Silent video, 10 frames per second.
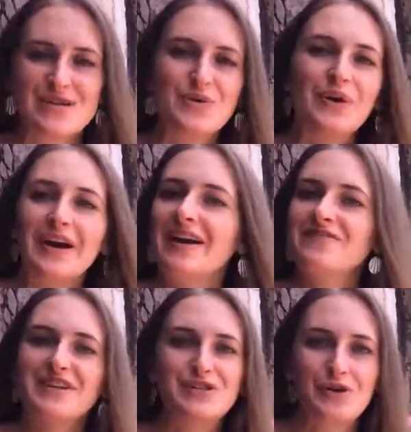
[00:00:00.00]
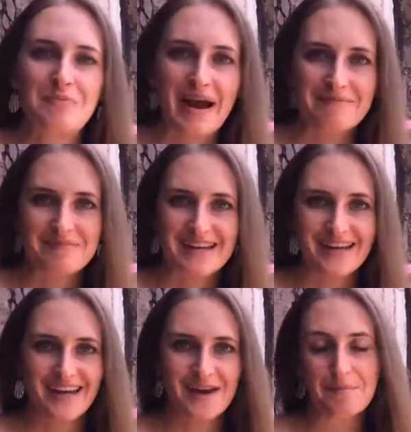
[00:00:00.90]
Your adventure might
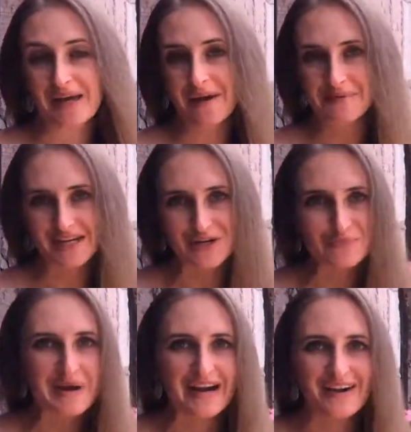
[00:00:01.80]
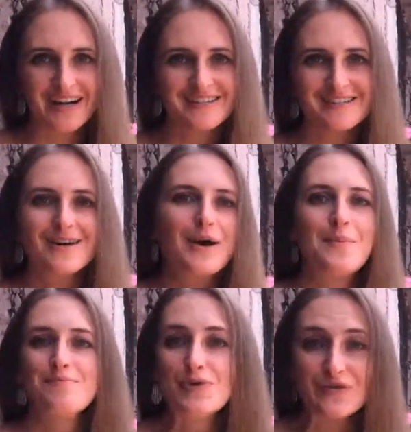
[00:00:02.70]
be becoming a new parent,
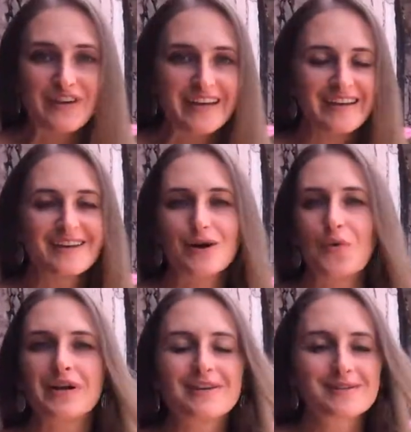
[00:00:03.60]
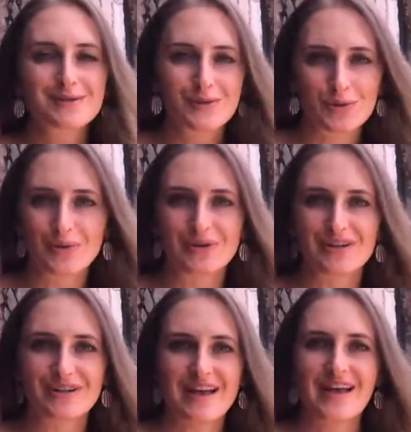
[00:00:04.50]
moving, going to
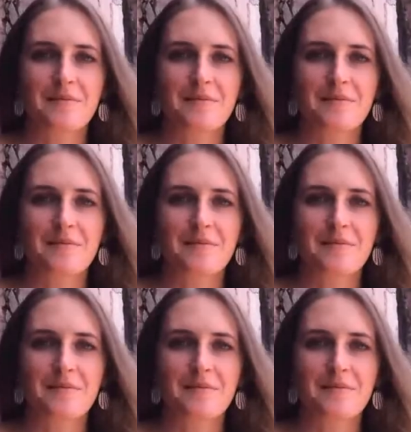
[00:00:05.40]
school.